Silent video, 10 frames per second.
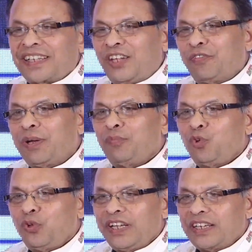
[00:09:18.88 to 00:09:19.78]
If I am
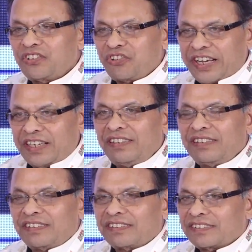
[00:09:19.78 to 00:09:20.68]
doing a trade
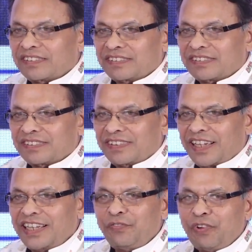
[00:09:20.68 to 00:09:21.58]

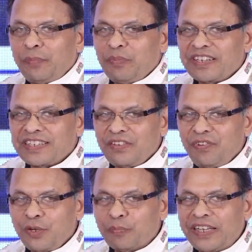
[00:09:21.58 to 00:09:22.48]
and if I am
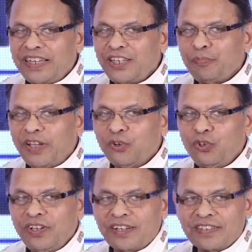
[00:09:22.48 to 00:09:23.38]
receiving money in my
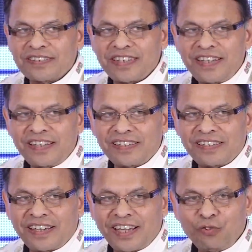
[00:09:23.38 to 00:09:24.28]
own currency,
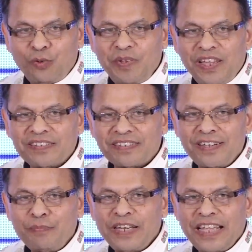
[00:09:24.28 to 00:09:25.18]
I would be
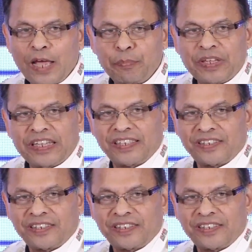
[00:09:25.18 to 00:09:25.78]
extremely happy.